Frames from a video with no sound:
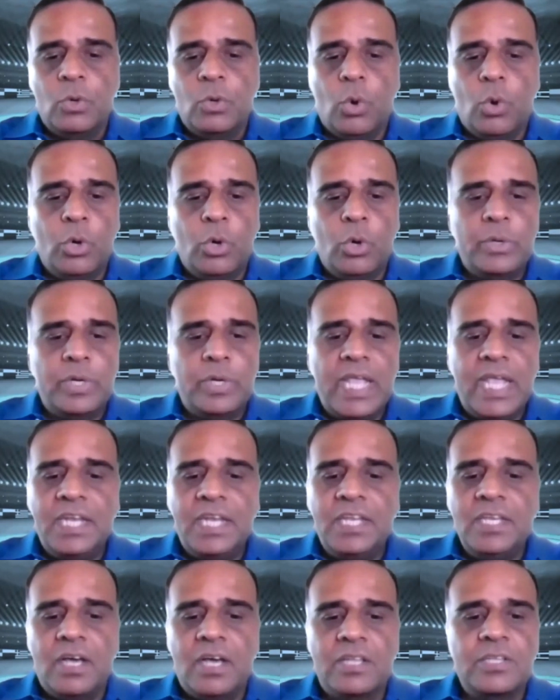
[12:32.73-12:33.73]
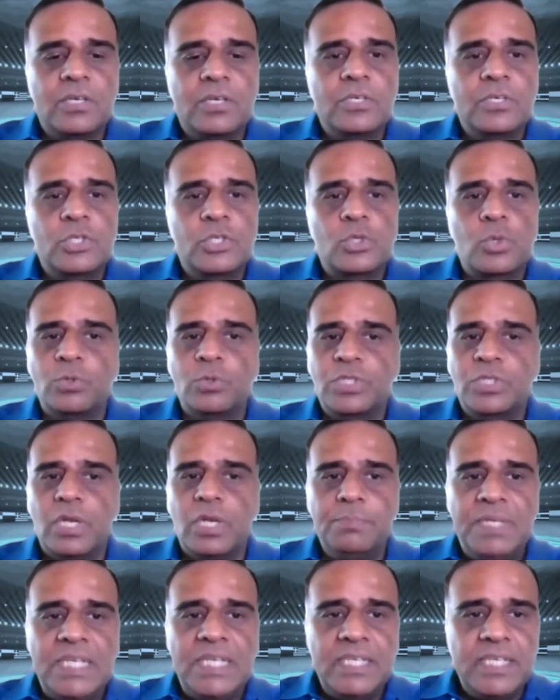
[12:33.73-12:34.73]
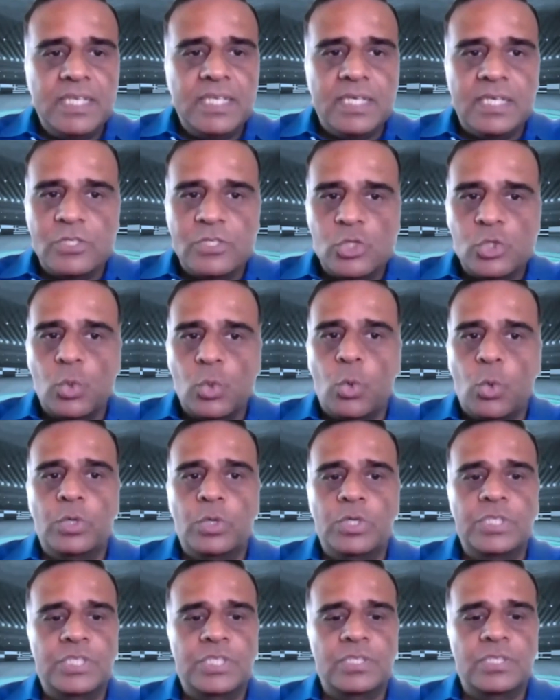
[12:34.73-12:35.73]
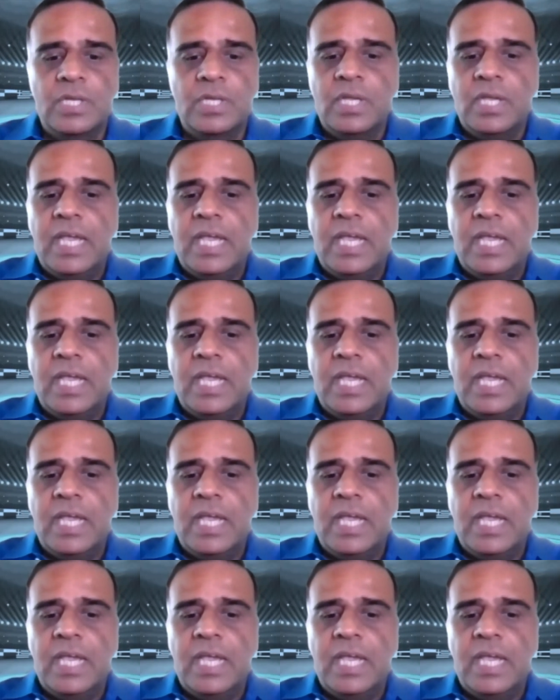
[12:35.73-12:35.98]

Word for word: or any other social media source,